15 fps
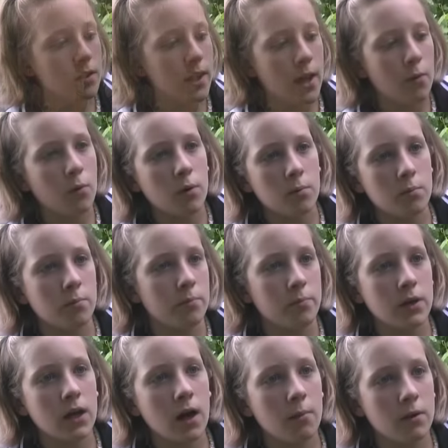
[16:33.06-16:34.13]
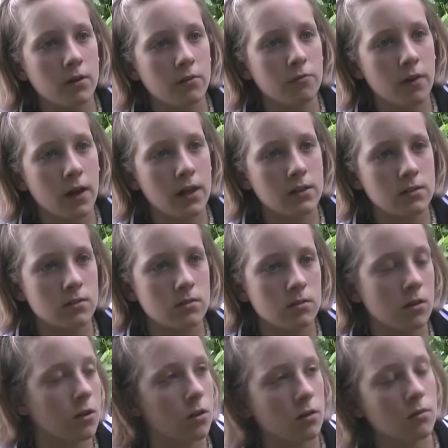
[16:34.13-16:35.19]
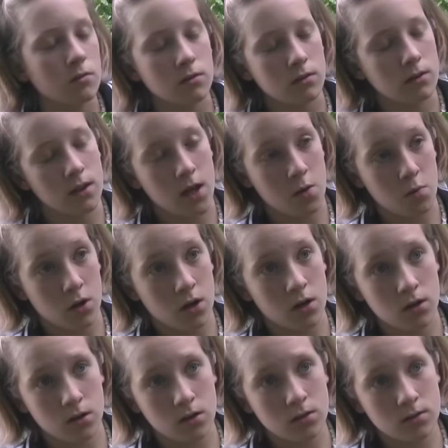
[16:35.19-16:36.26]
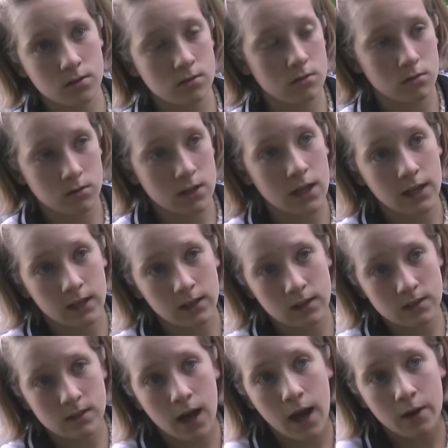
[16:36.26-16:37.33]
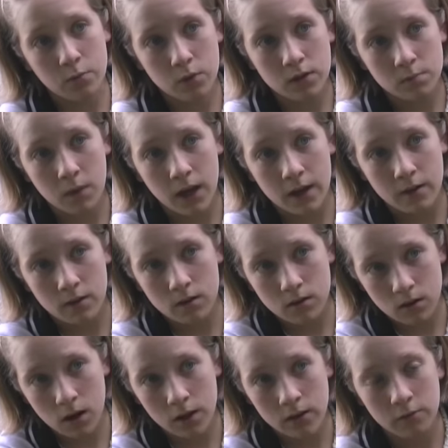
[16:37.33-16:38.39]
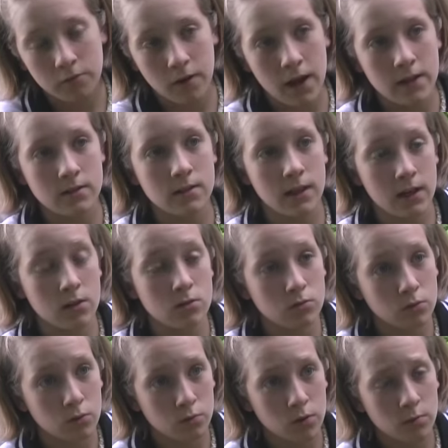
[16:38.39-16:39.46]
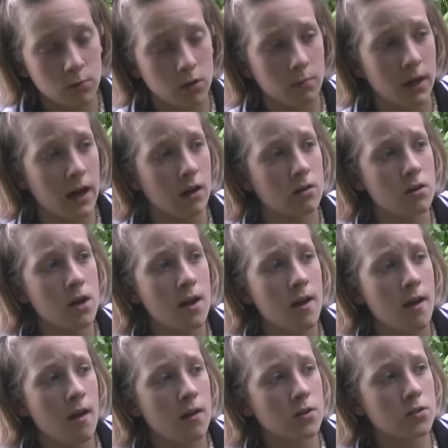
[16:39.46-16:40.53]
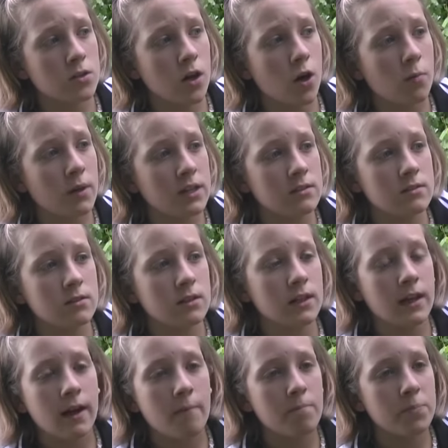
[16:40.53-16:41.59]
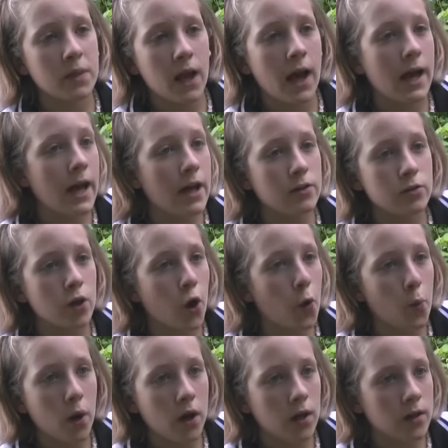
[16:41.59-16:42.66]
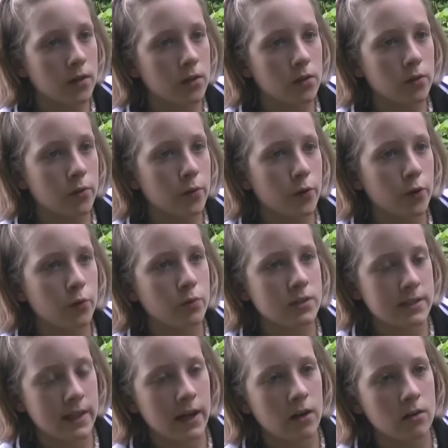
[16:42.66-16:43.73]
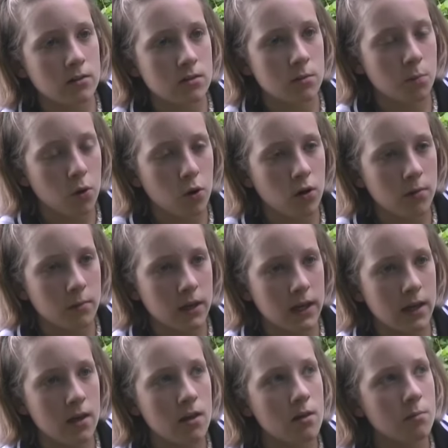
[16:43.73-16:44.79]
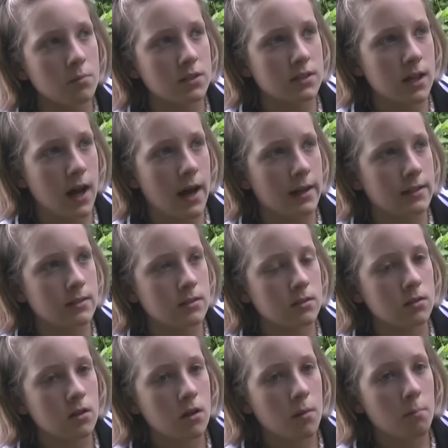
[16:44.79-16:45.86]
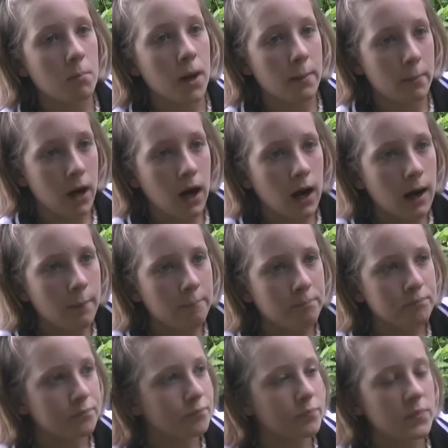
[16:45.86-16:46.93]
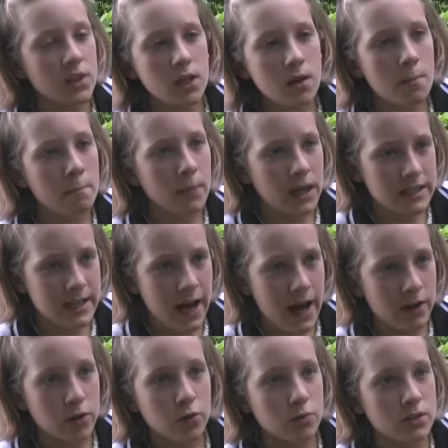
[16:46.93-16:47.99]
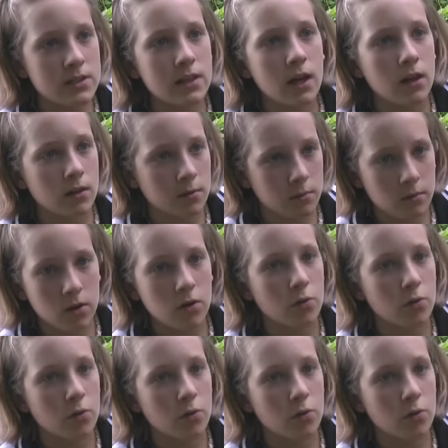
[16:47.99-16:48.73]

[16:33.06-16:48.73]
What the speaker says: they were becoming friends, or they were taking the side with my other friends that I told the rumor about. So basically, I had no one who was there to support me besides my mom, my dad, who were telling